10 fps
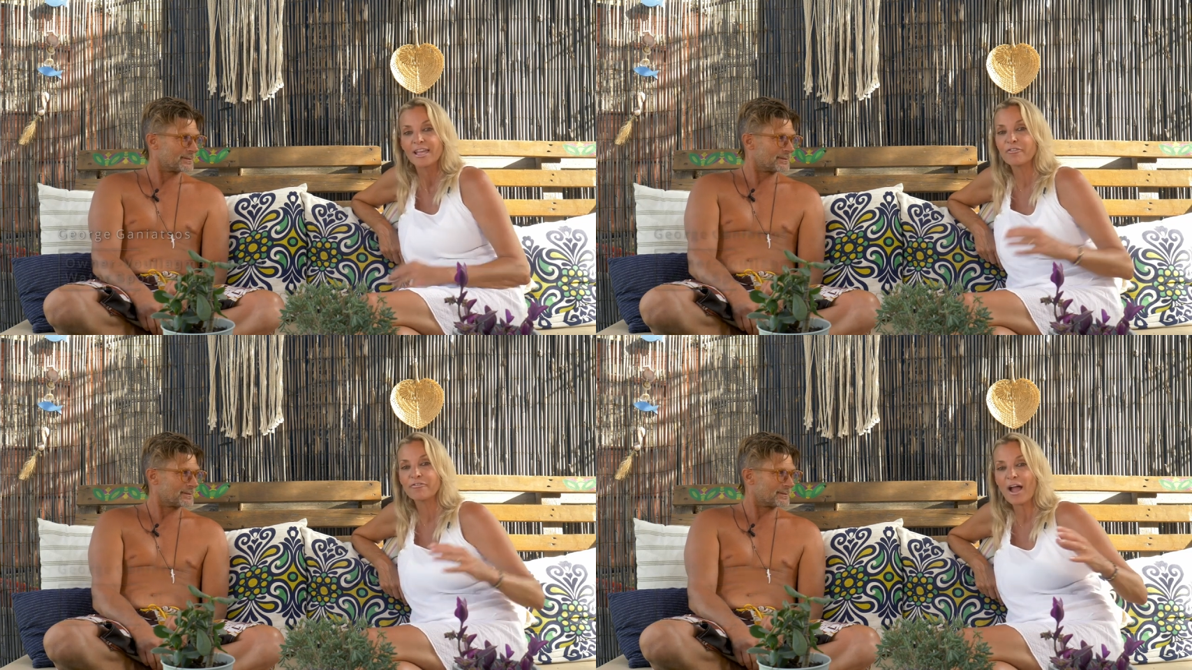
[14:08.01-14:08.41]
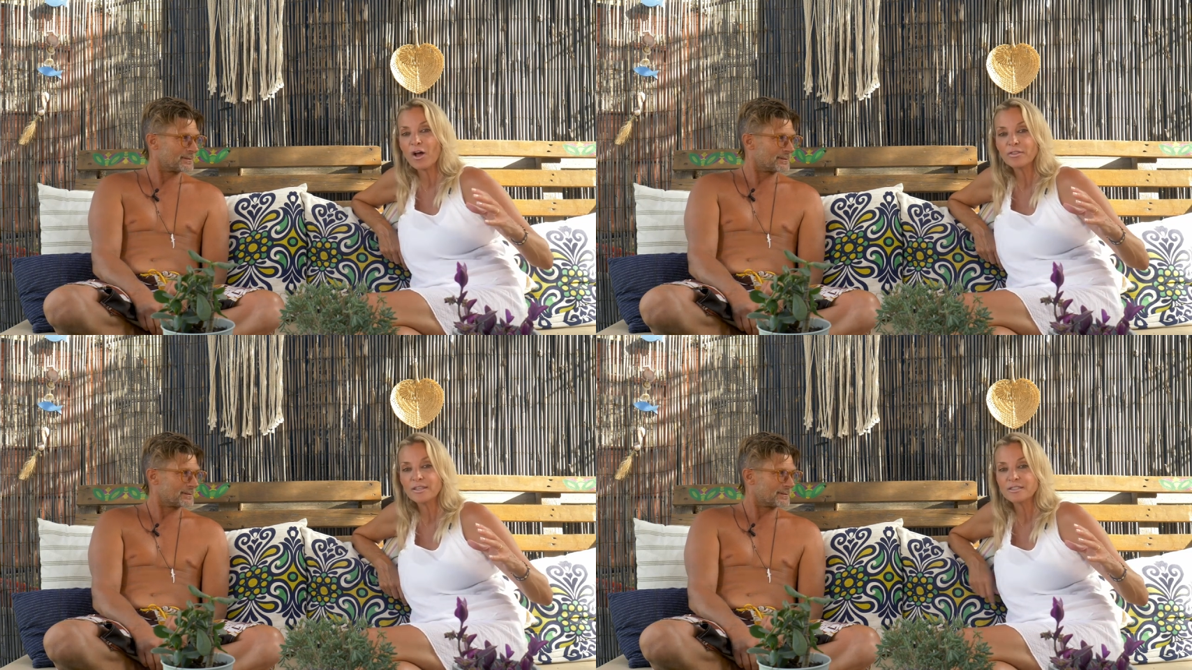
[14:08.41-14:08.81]
Speaker 1: He
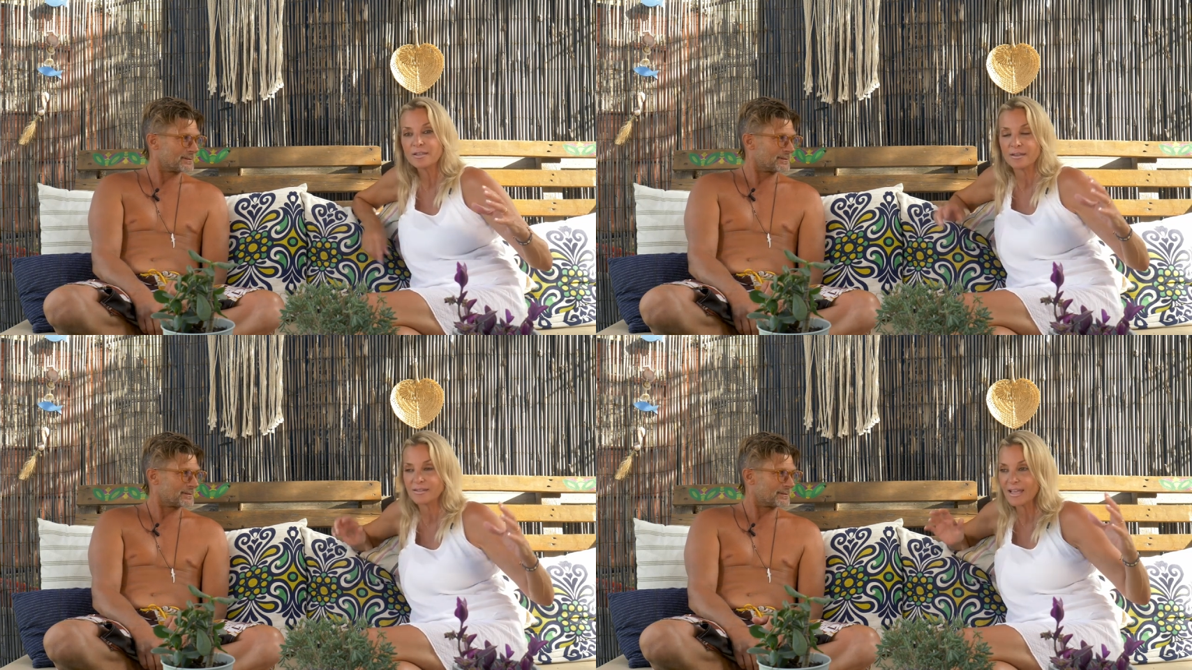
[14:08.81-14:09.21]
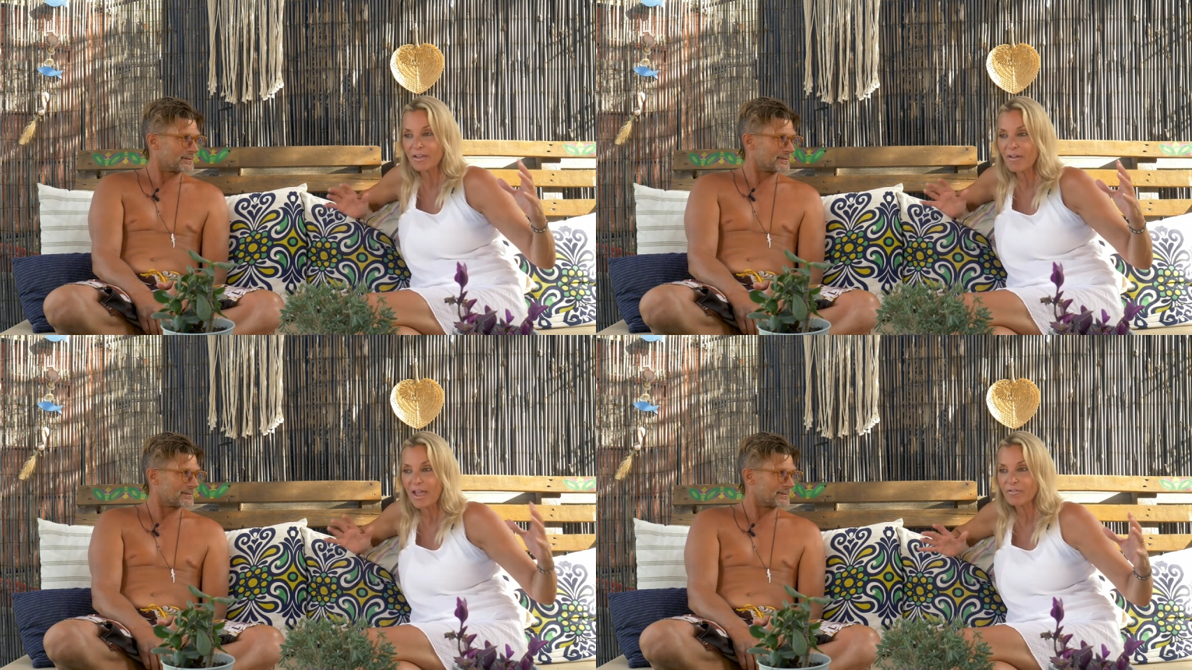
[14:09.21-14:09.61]
found this
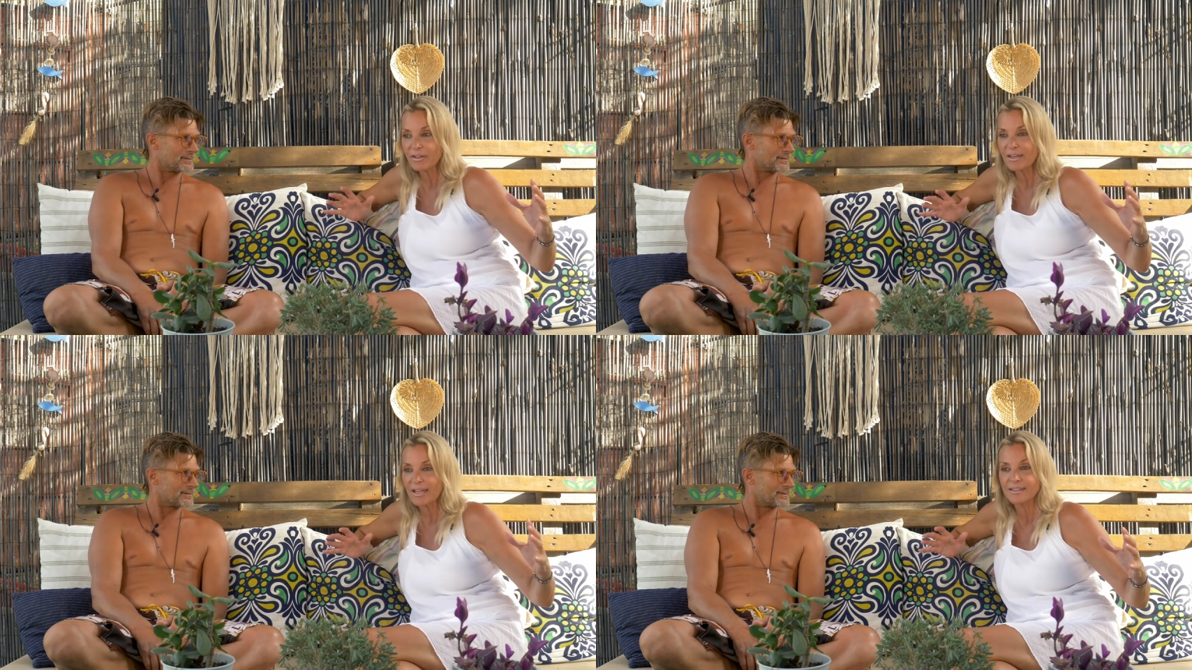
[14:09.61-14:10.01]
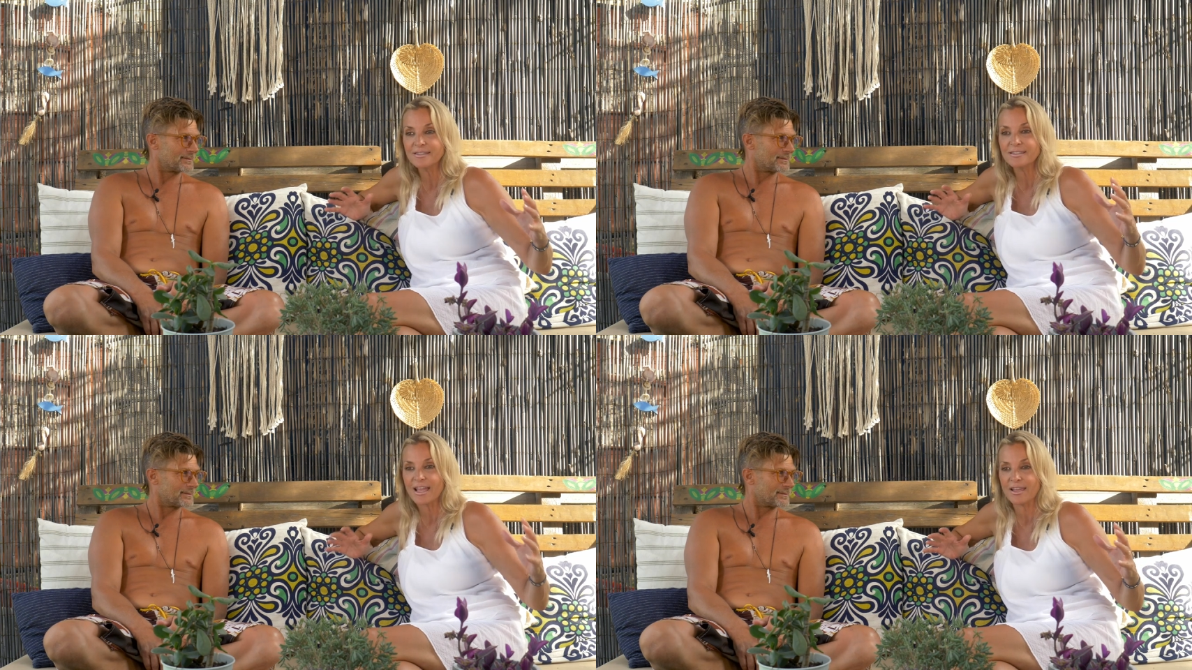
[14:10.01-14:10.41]
safe haven and
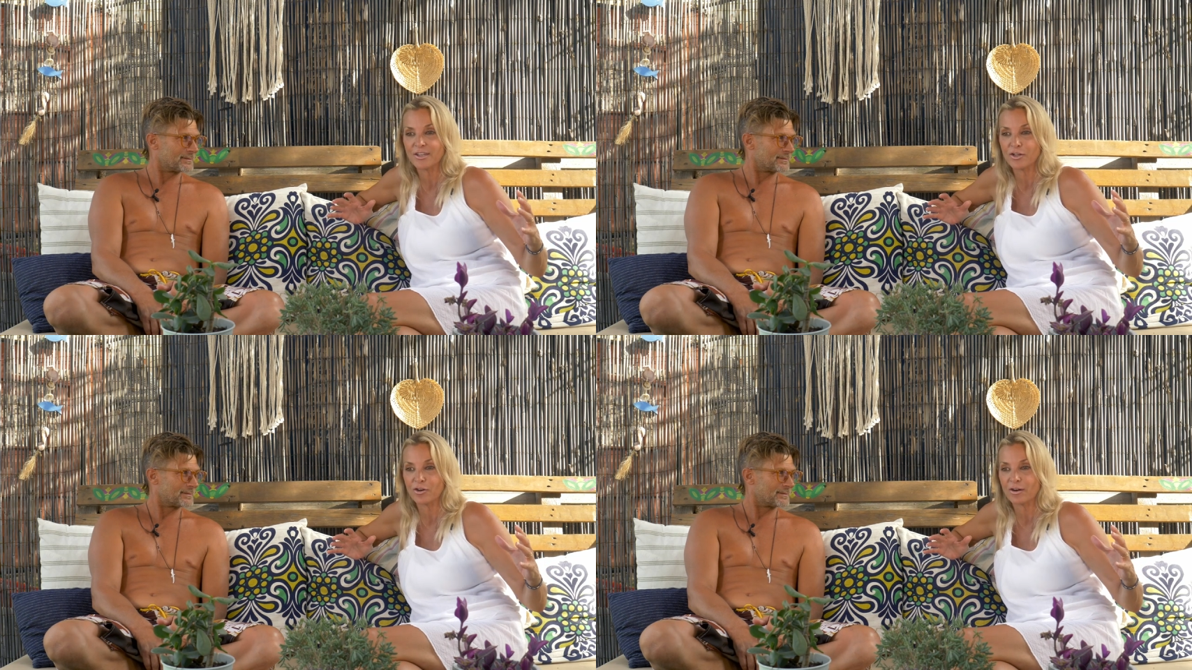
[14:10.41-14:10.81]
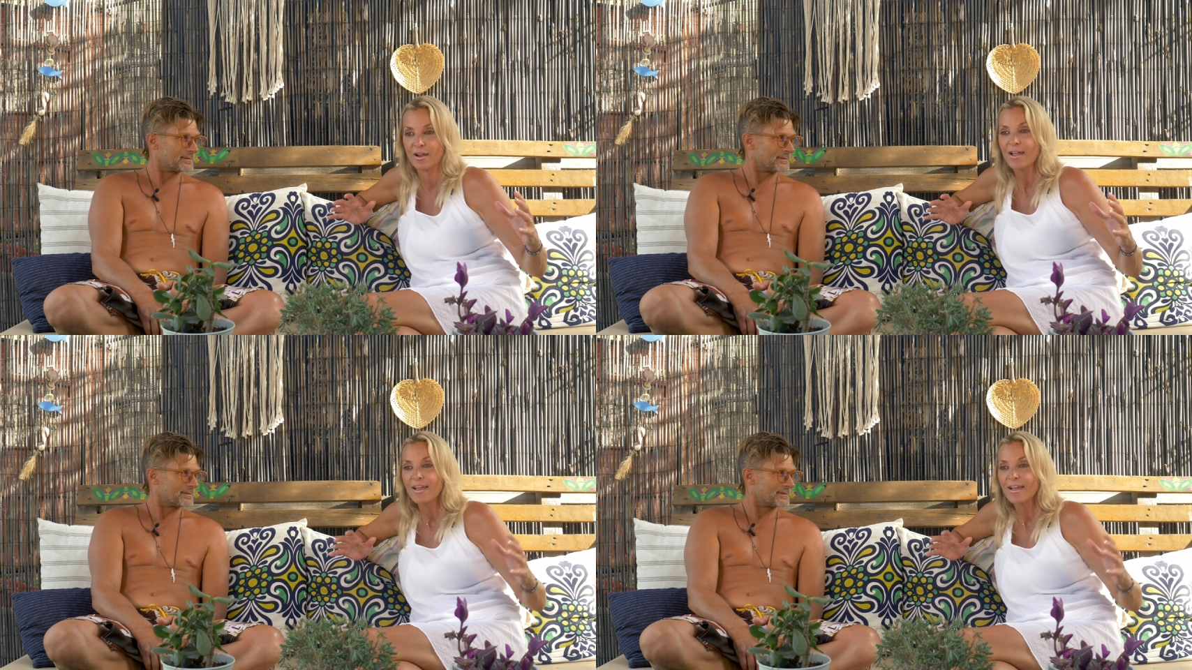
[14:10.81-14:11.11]
he's staying here.